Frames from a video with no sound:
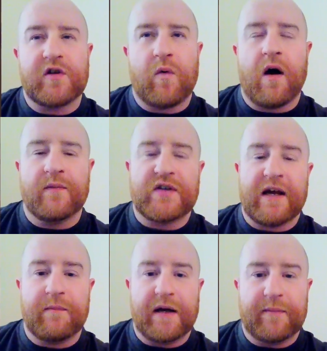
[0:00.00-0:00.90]
so what I'm
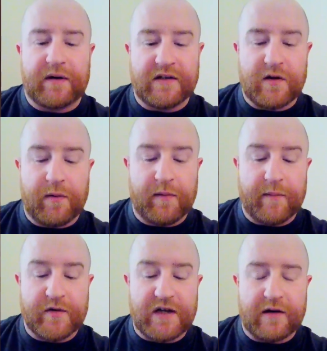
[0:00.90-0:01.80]
saying, people, is the
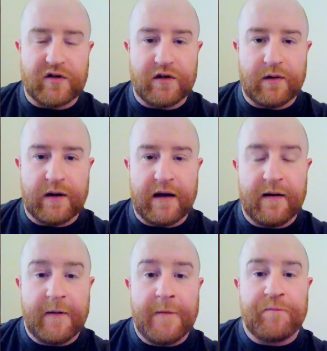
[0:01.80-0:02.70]
public protection unit
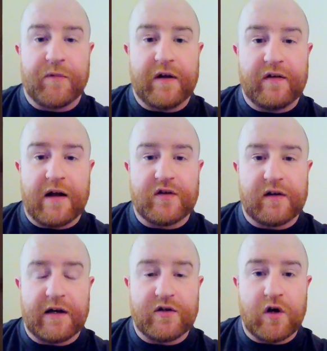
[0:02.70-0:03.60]
is
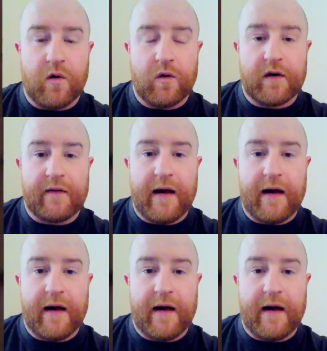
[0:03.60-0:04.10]
actually a joke.